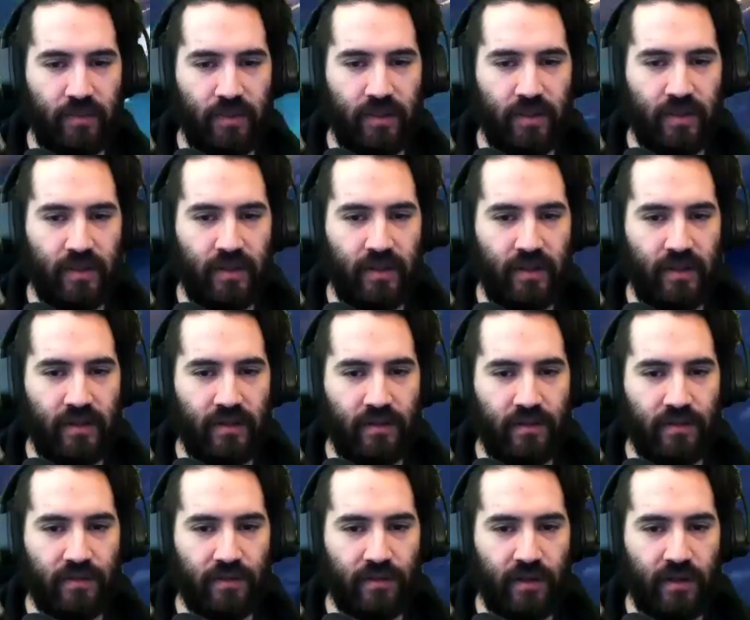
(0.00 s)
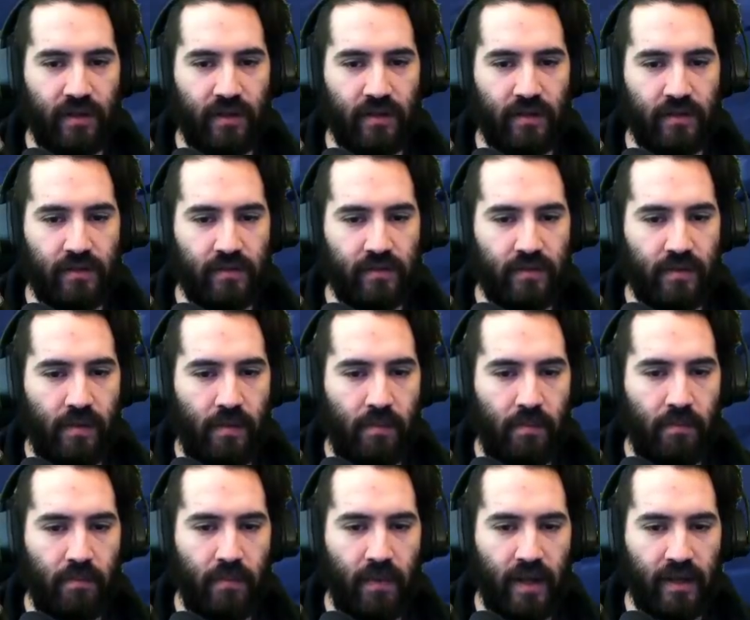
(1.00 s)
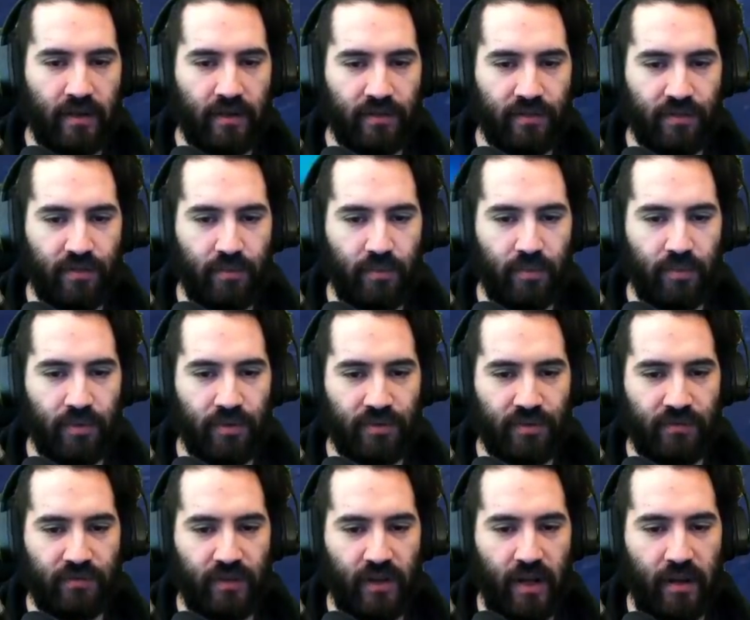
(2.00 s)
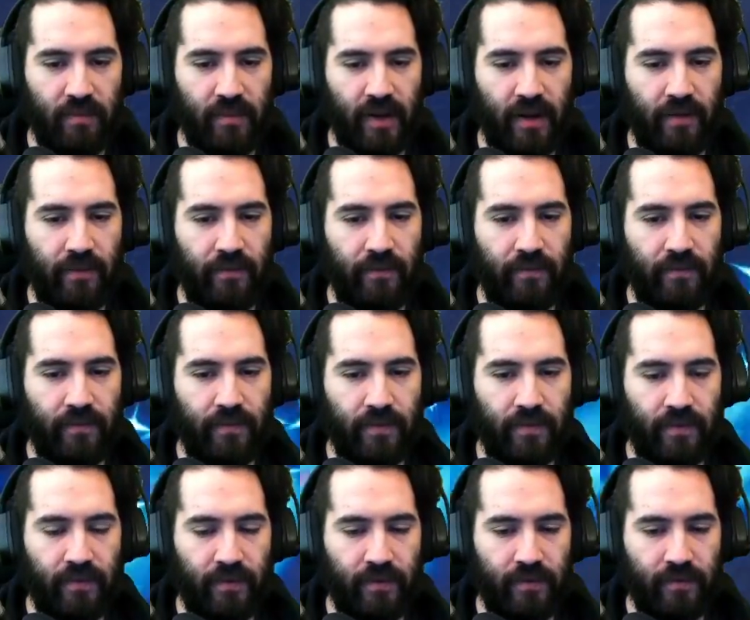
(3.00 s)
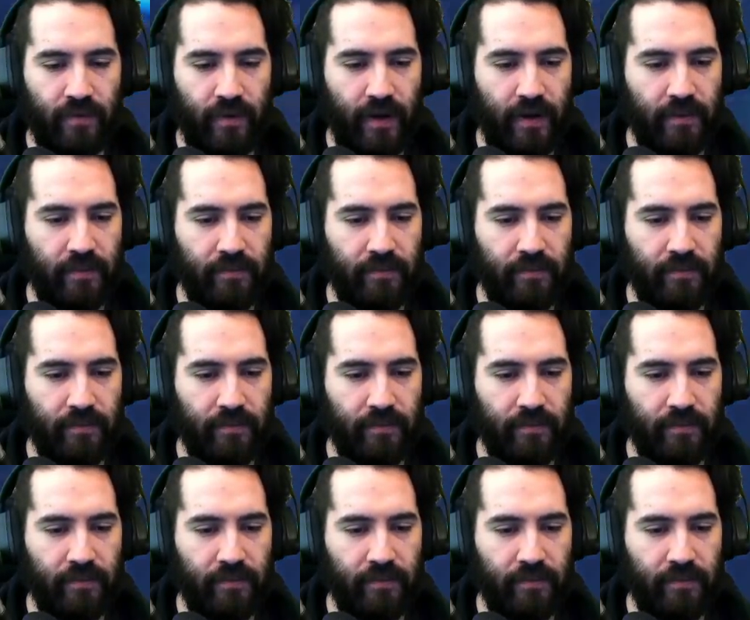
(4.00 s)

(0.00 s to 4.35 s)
in, is my consumables have timed out, right?